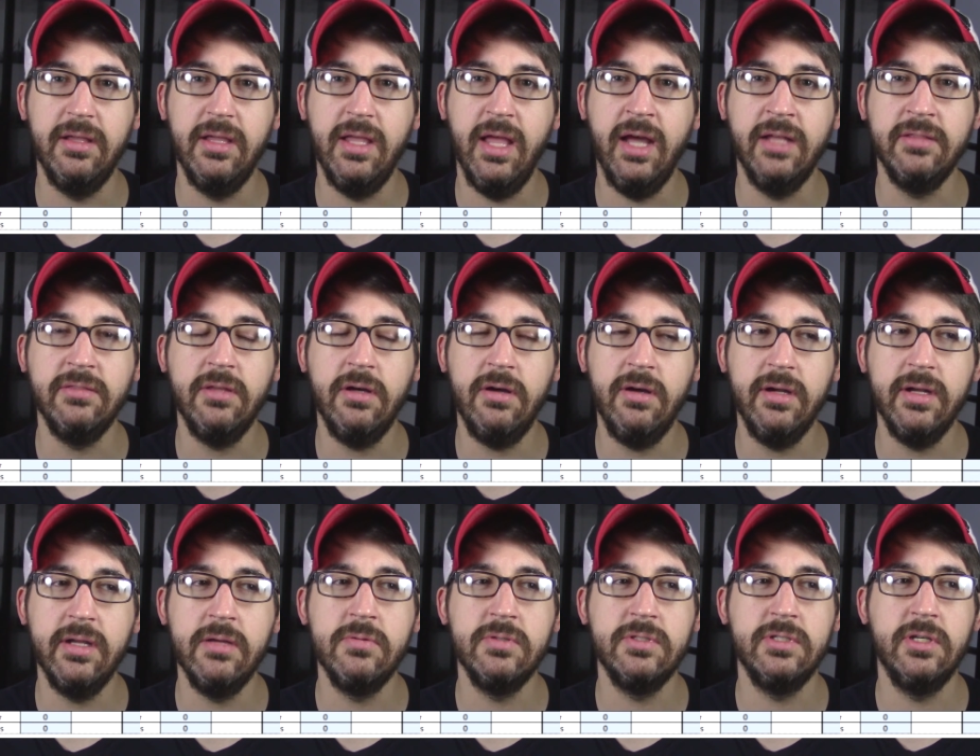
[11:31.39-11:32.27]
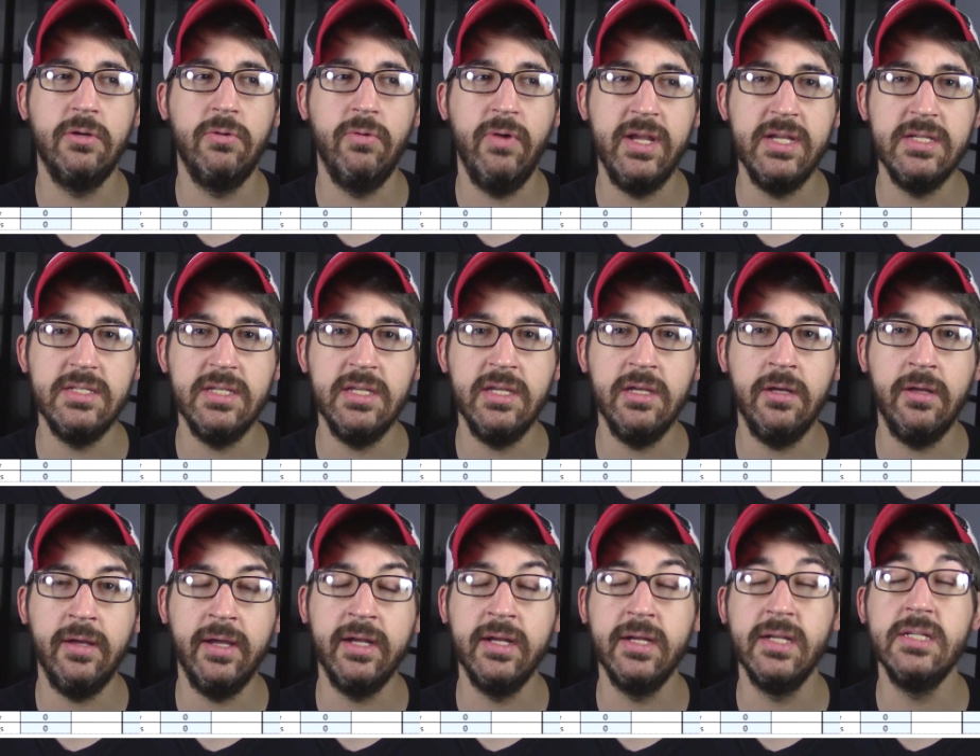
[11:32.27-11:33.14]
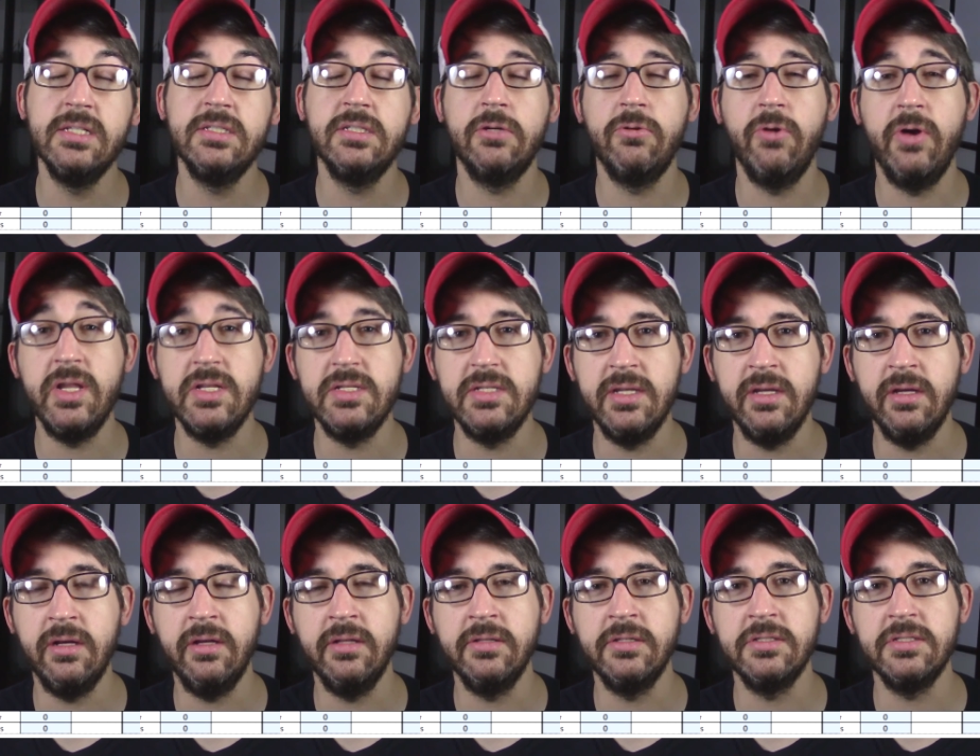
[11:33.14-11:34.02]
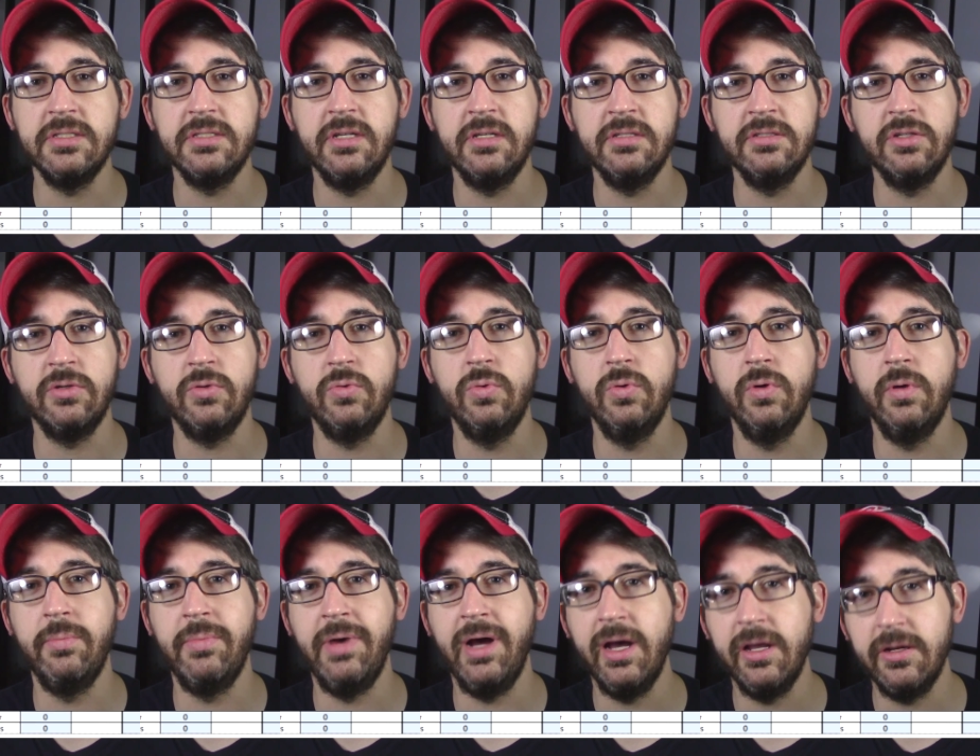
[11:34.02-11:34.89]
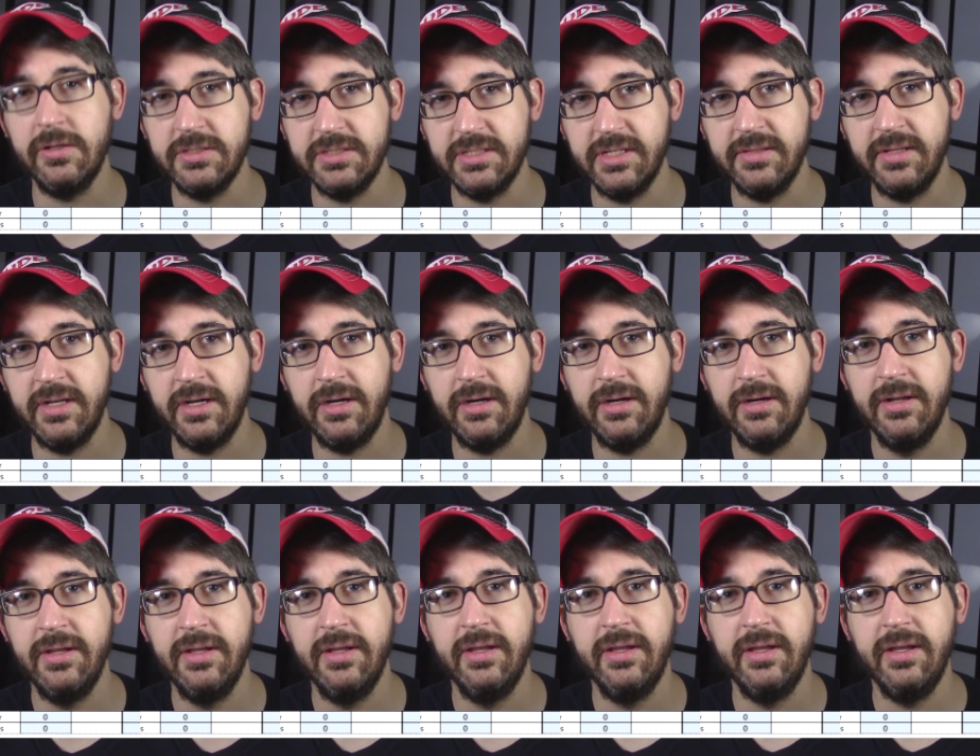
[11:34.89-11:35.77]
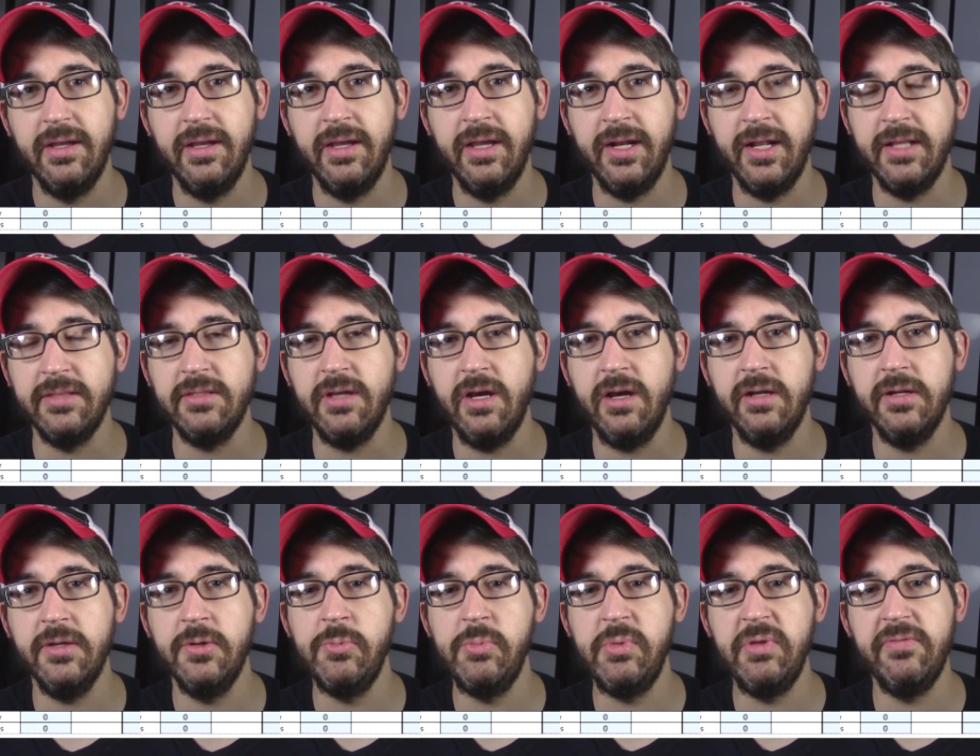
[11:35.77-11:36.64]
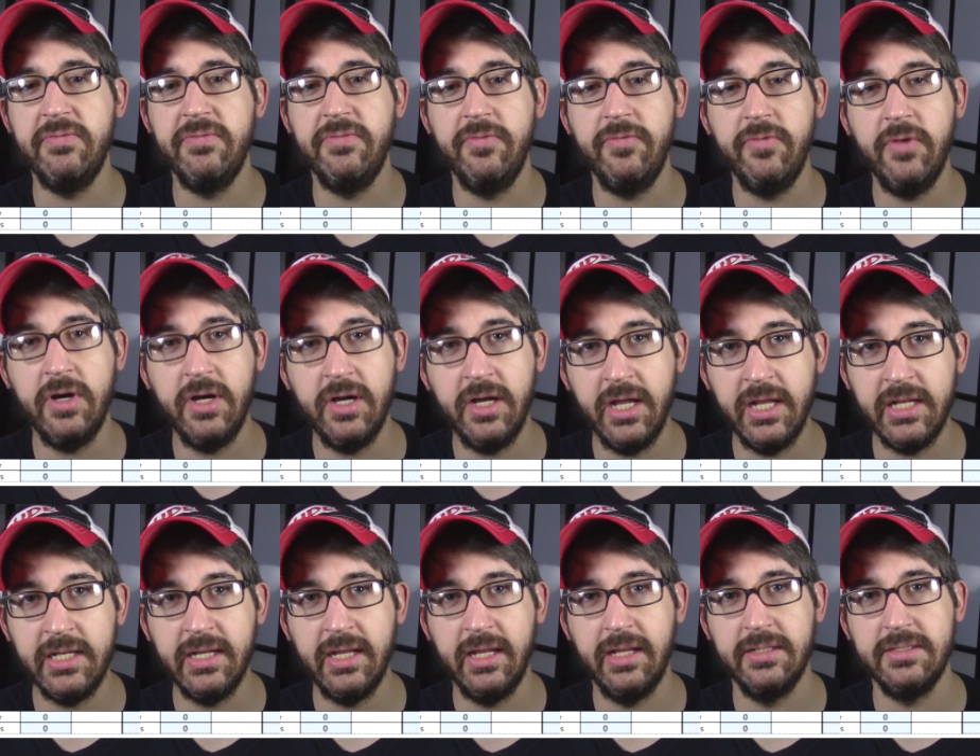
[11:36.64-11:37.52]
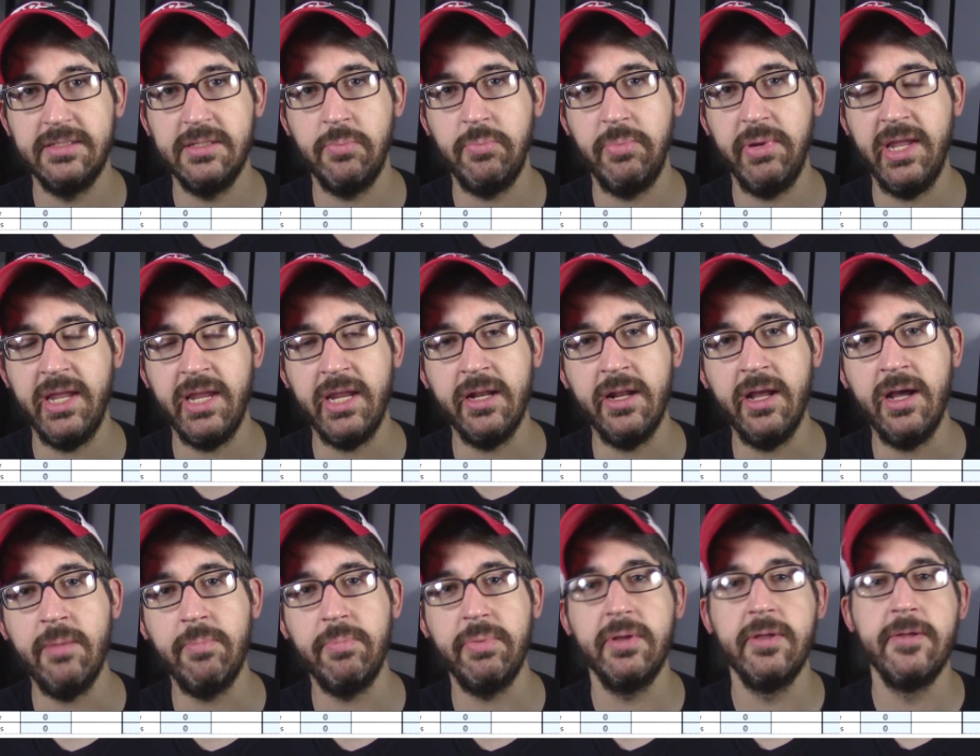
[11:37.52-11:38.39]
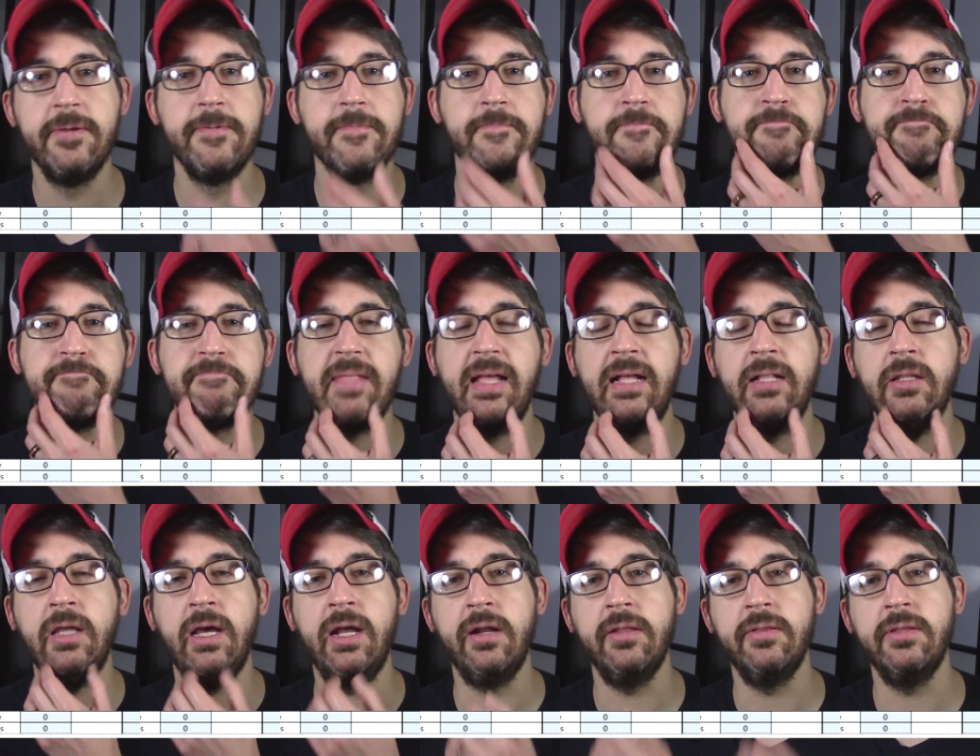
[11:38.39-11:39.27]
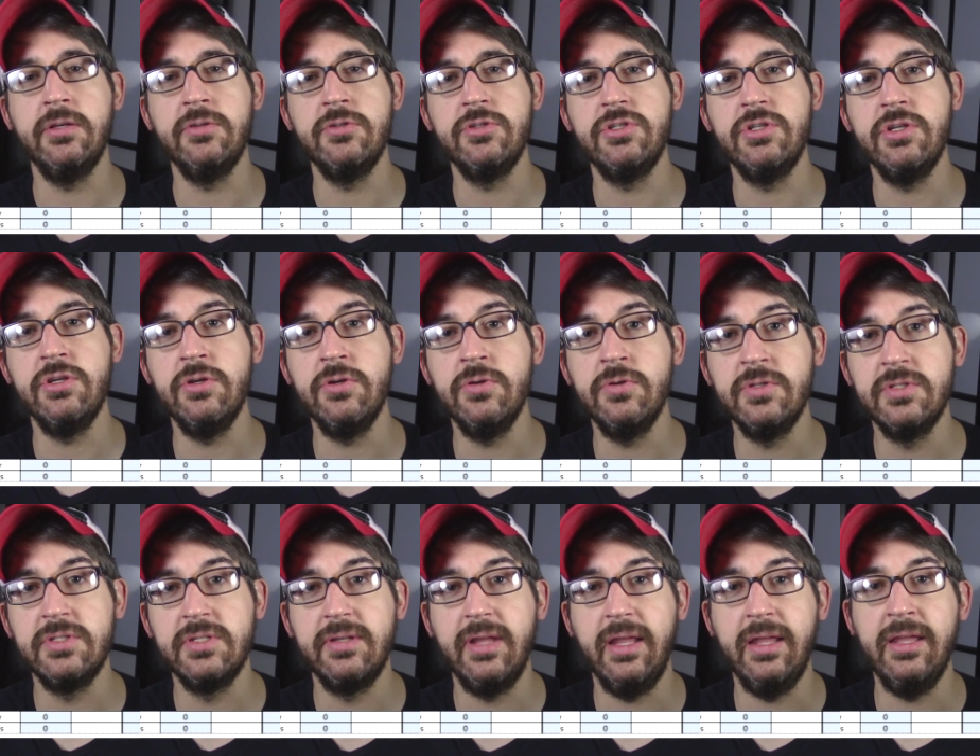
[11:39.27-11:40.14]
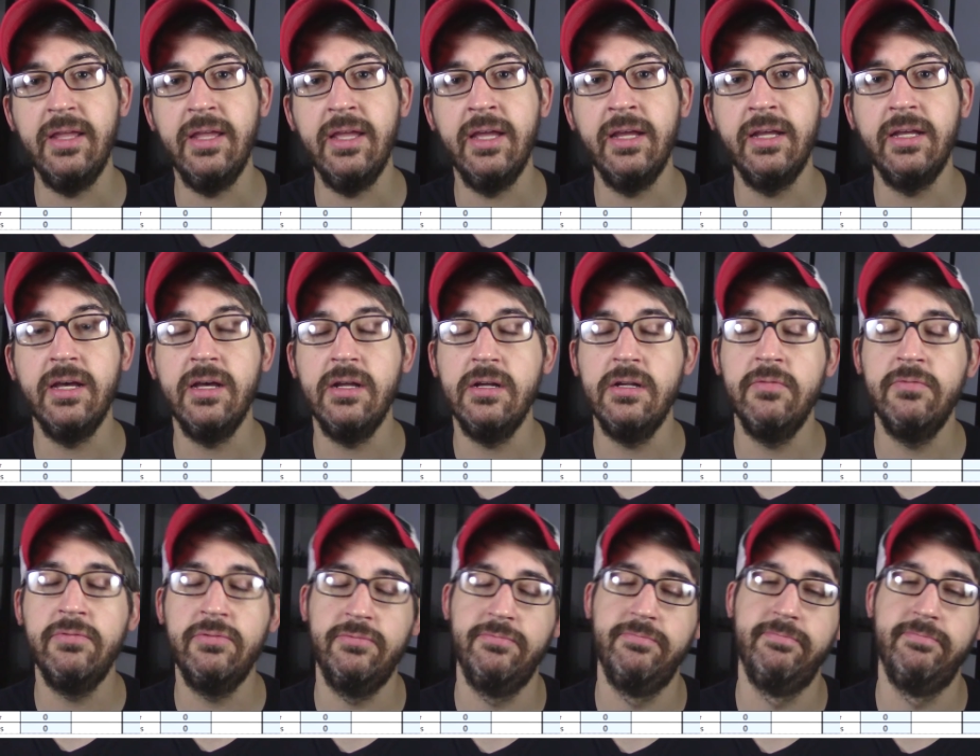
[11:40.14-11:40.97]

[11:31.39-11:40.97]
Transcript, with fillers: I thought it was a great deal, and it is a great deal, and there's tons of cool models in there, and I thought it would be fun to paint up a lot of those dudes, and kind of